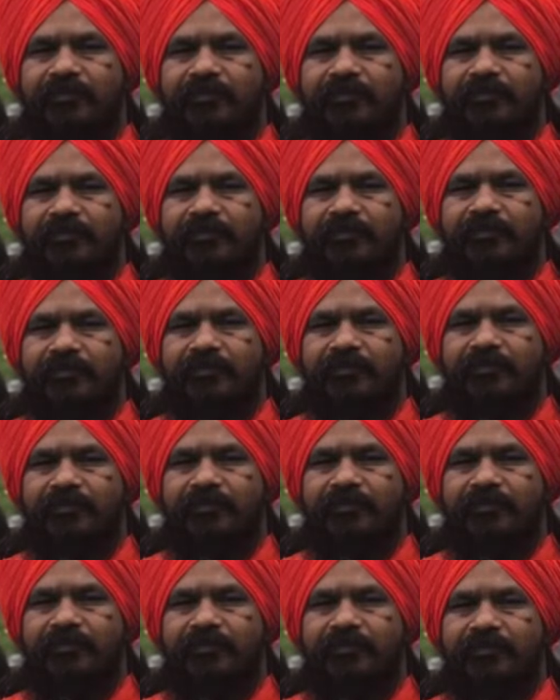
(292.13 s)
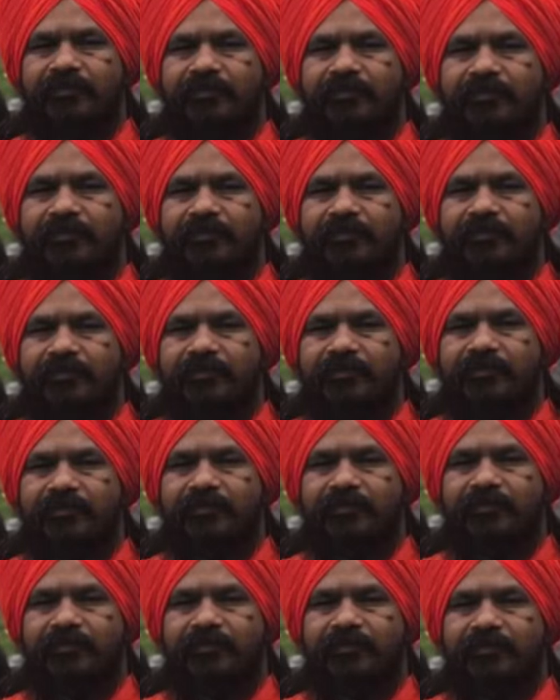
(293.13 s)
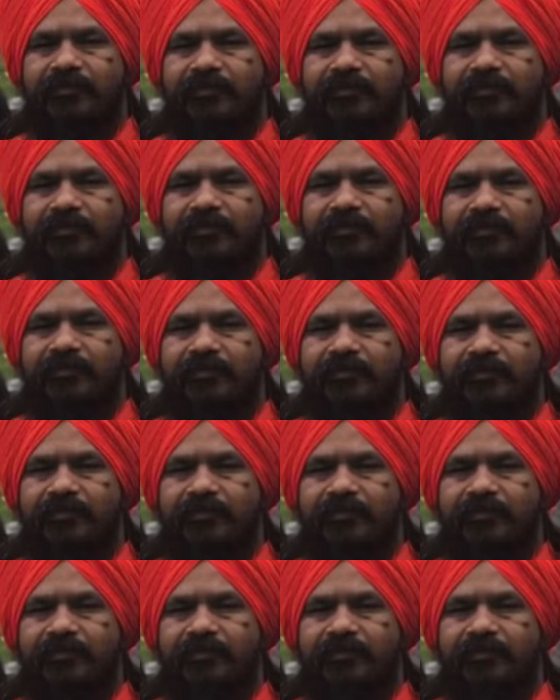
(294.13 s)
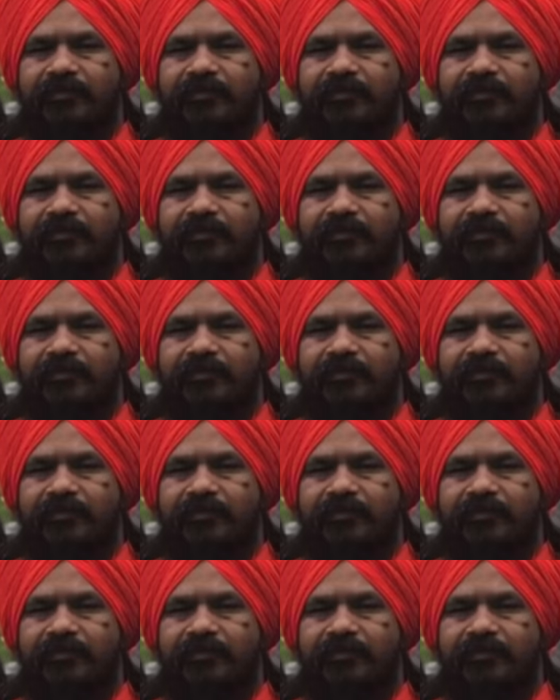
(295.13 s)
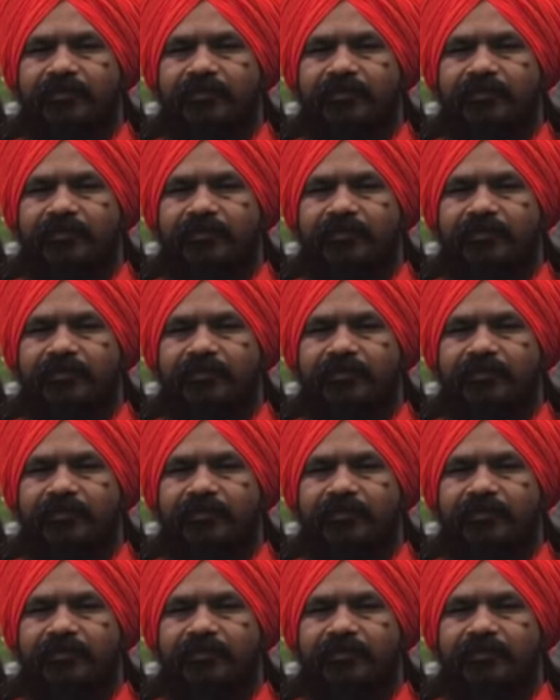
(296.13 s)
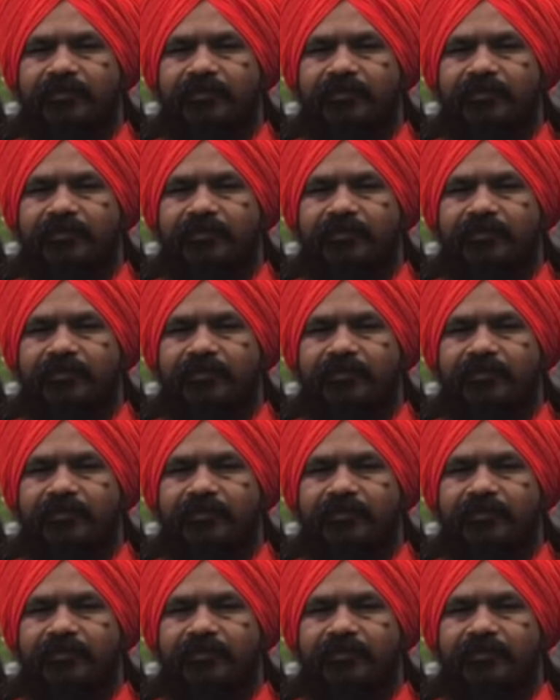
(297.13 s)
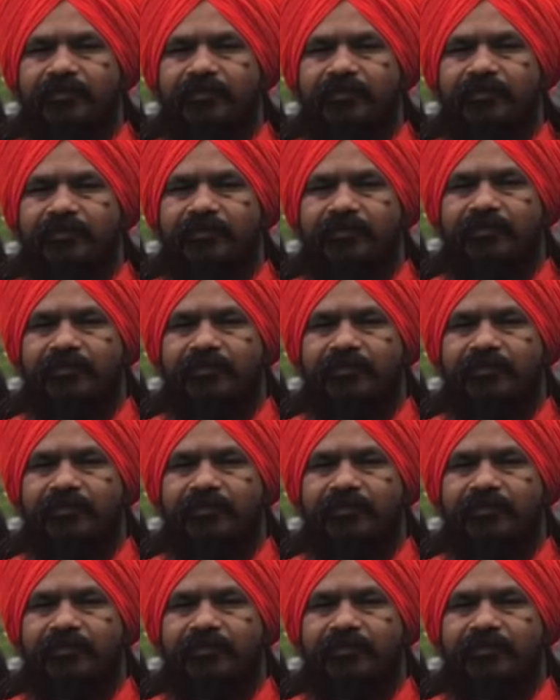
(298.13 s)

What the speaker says: (silent)